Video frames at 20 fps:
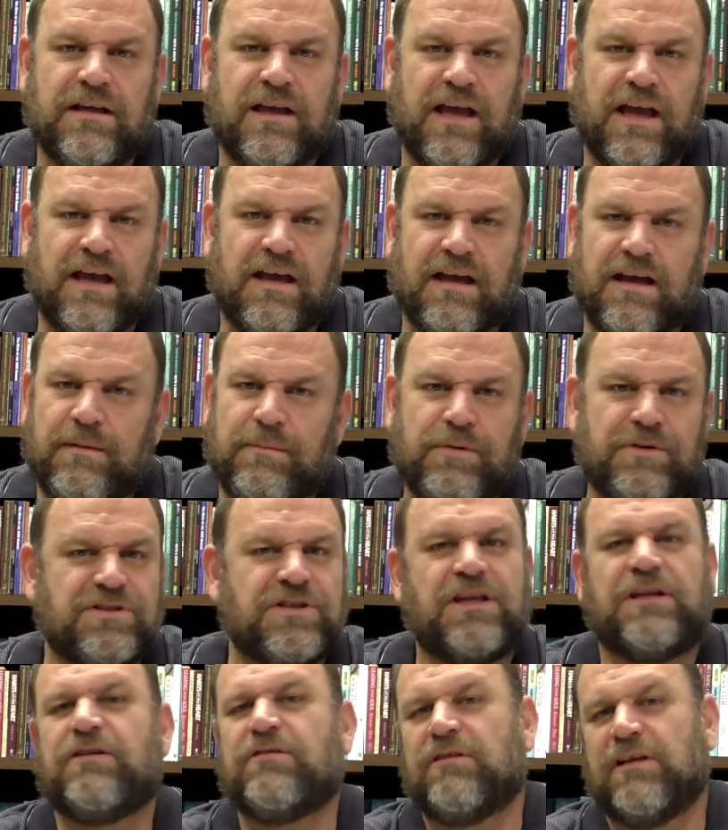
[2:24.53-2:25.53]

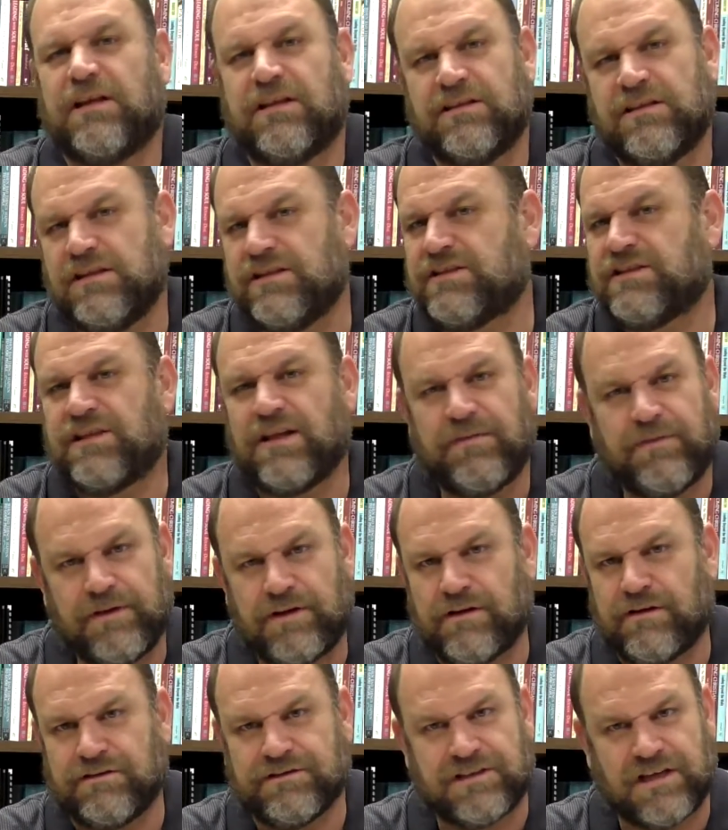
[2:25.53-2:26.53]
particularly in these
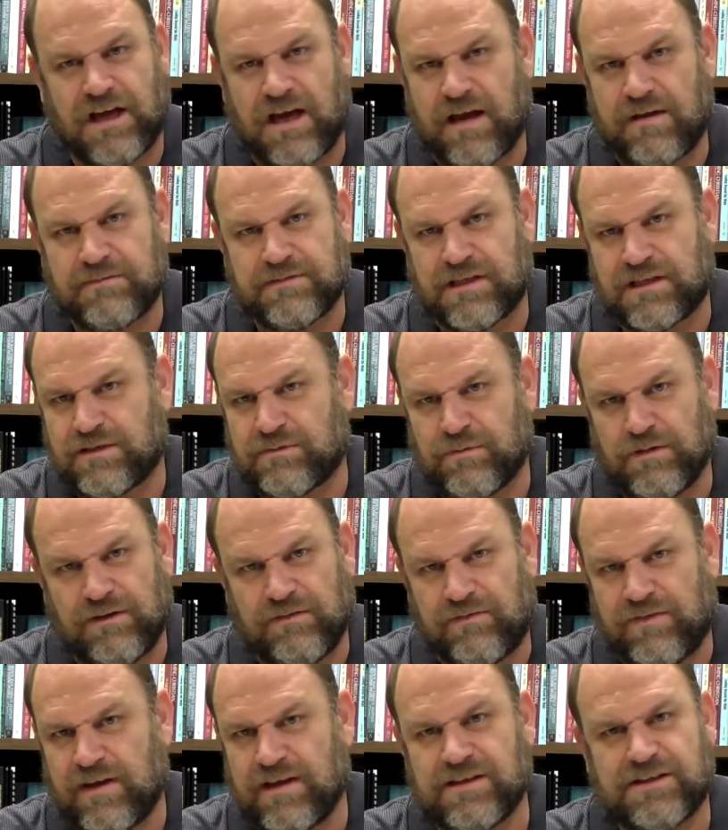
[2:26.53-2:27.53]
difficult times as we
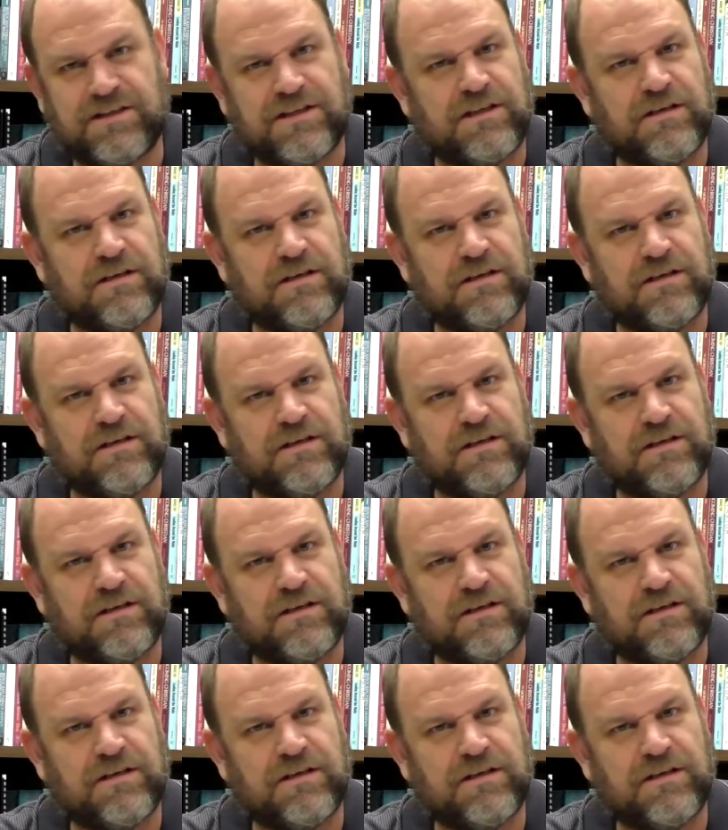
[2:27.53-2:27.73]
face,